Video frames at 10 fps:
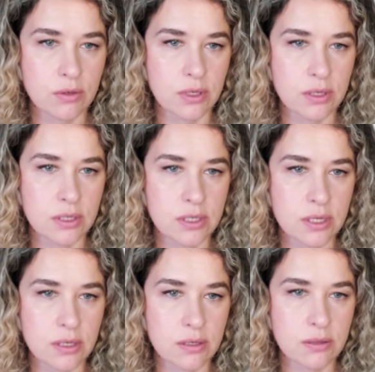on the other
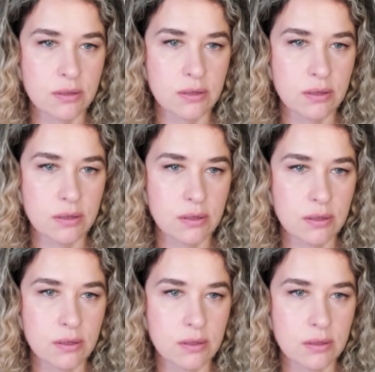side,
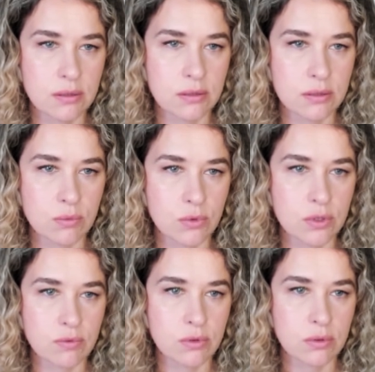so
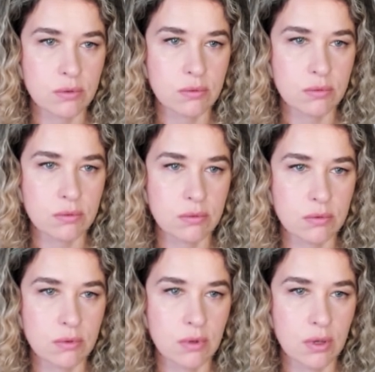waterfall
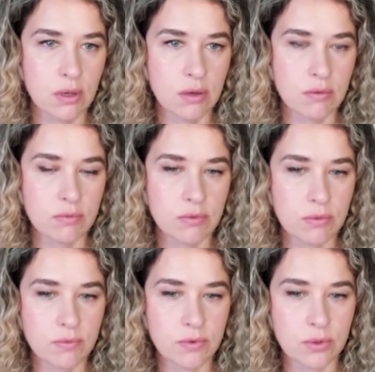
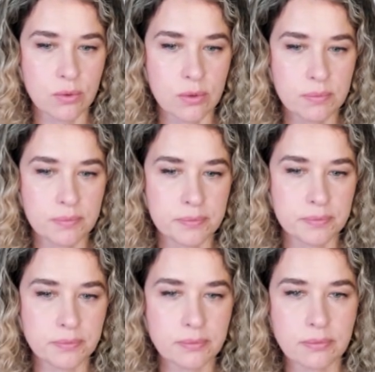from floor.
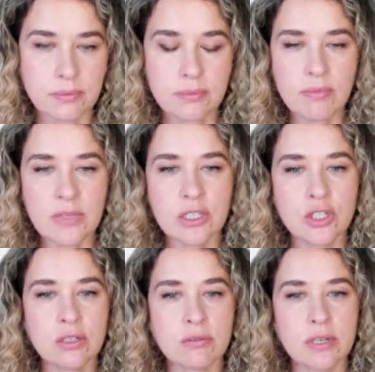
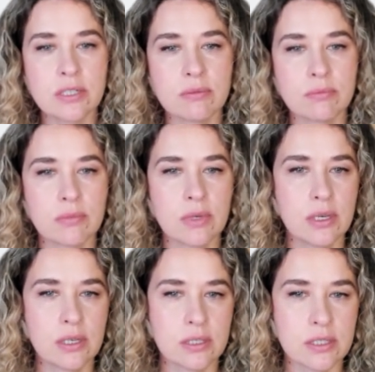Generate,
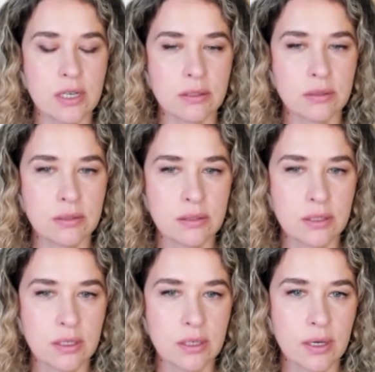done.
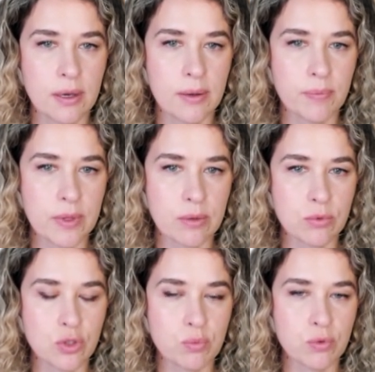I
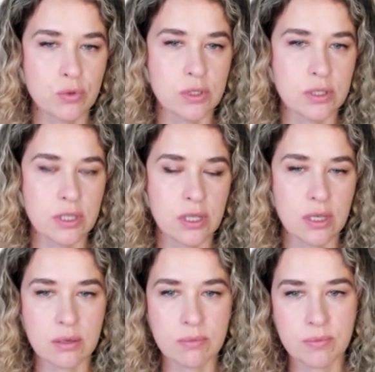want to put
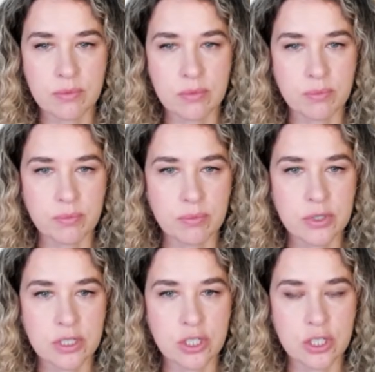the
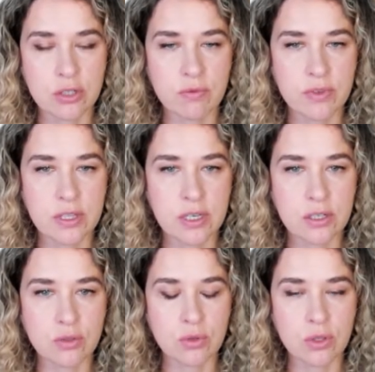partition over
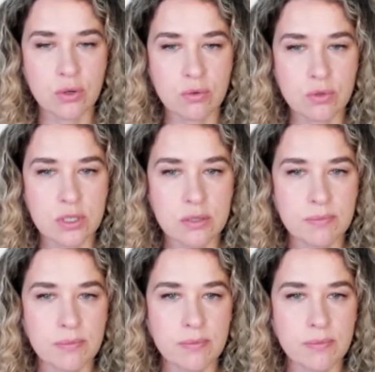there to close